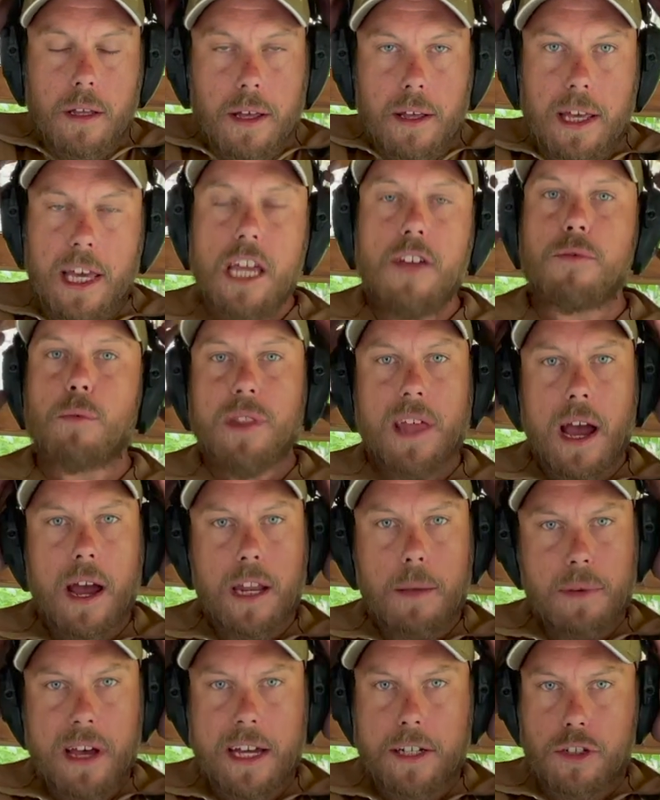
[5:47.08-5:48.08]
Even without any
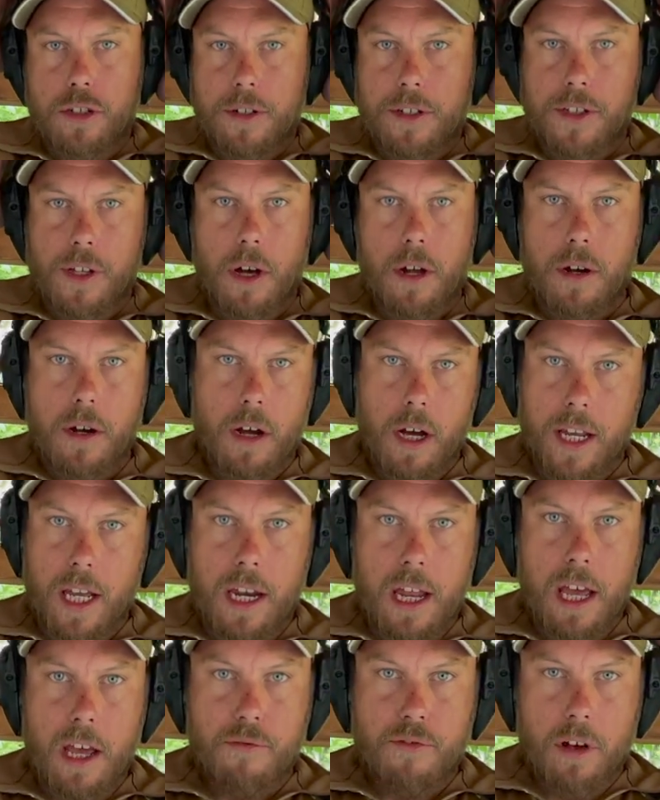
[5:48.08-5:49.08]
batteries on, I can
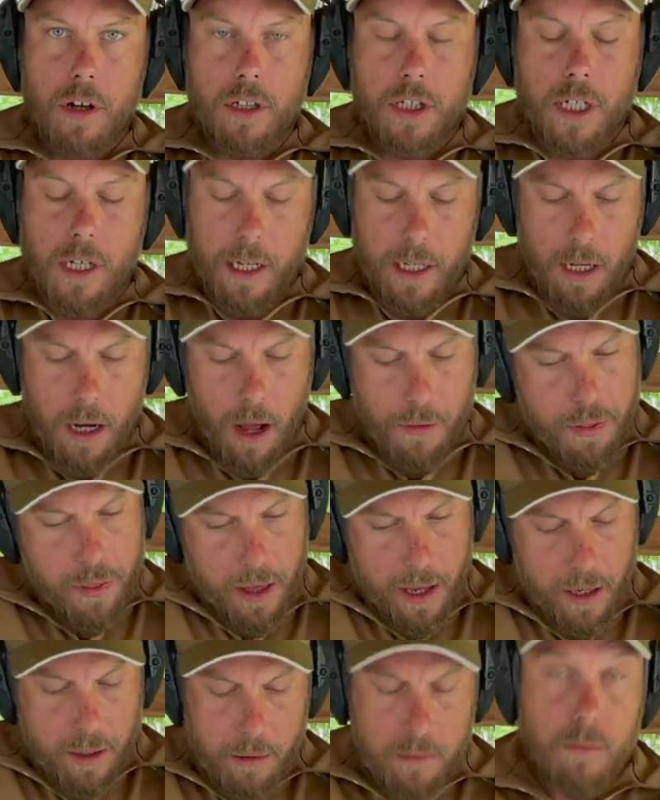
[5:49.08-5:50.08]
hear virtually
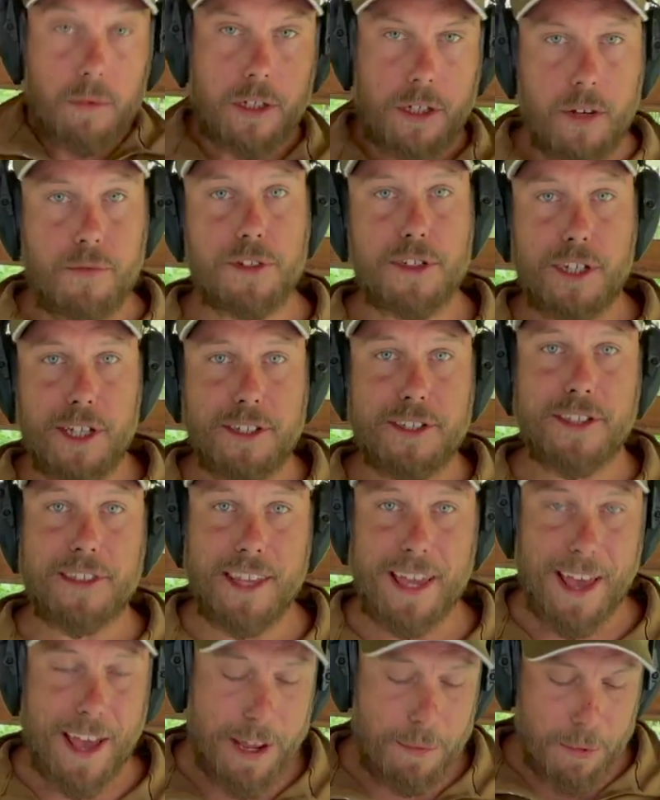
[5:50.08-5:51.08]
nothing, which obviously isn't
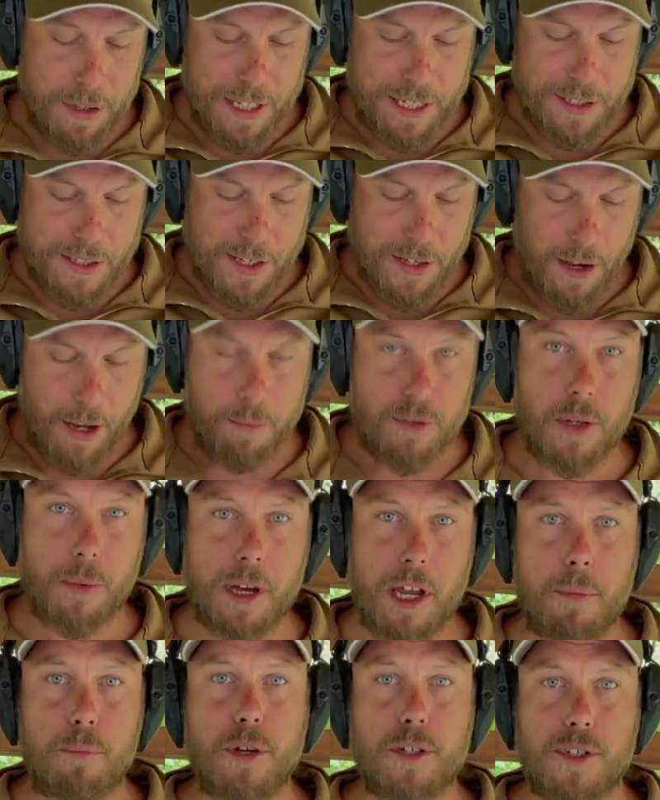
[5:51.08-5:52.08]
the aim with these types. So we're
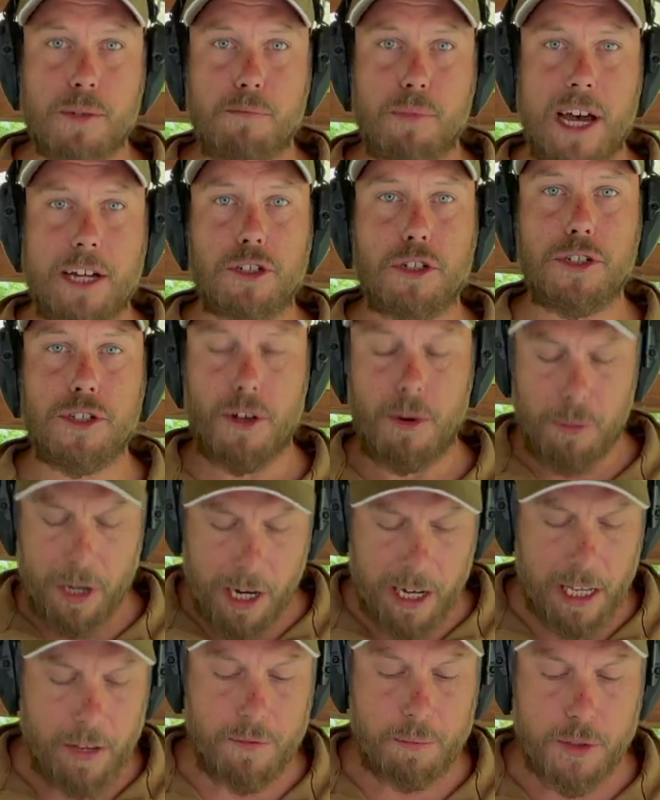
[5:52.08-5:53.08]
going to put some batteries on, we're
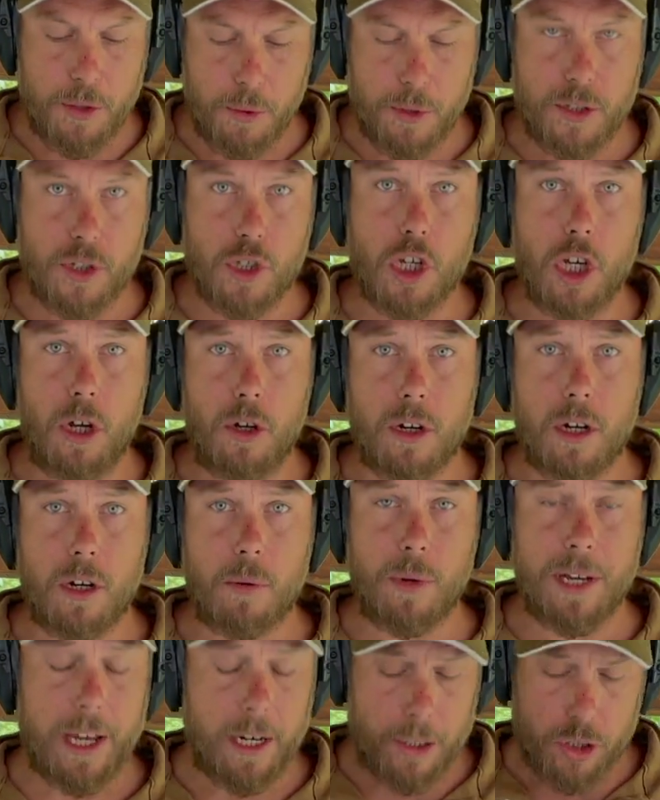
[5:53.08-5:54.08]
going to give them to a student, and
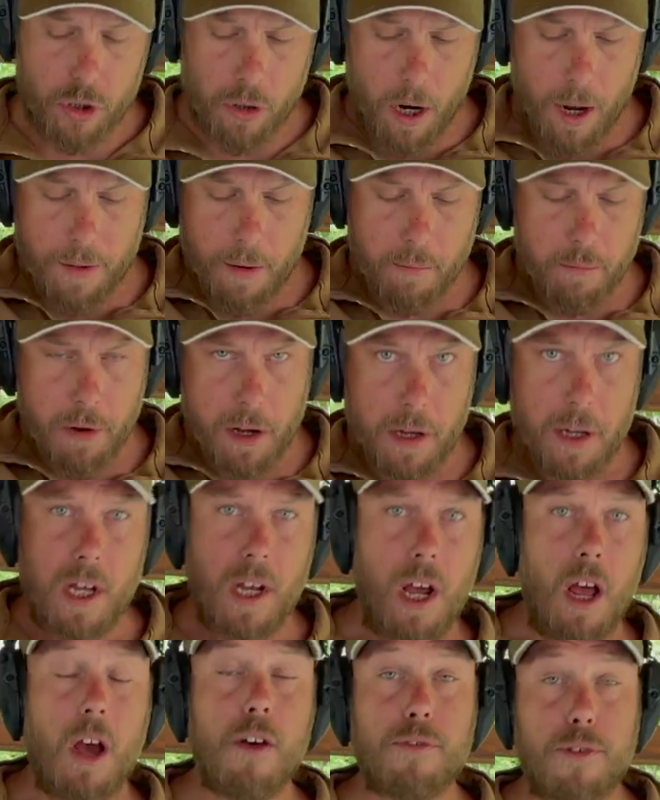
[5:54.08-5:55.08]
we're going to try them. But
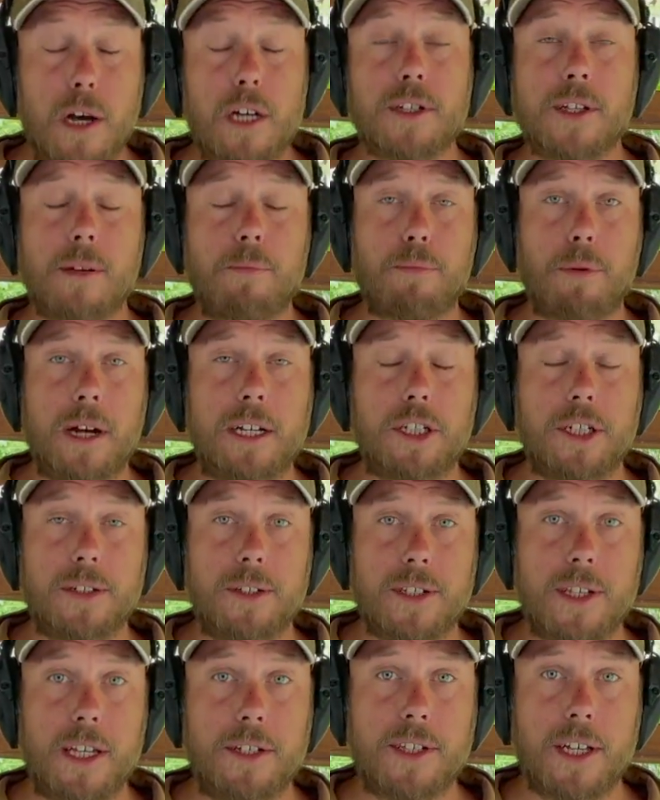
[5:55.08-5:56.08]
first
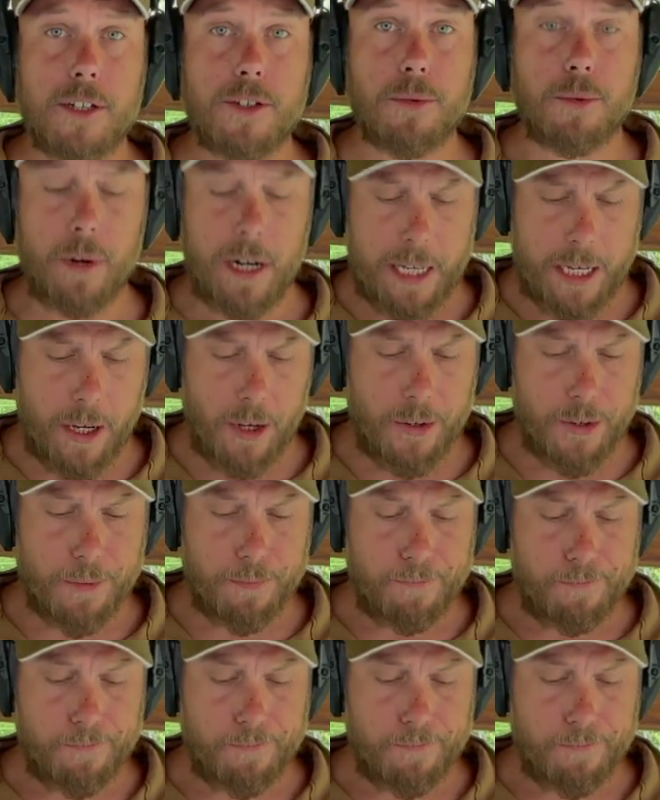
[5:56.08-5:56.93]
impressions, these things are really good.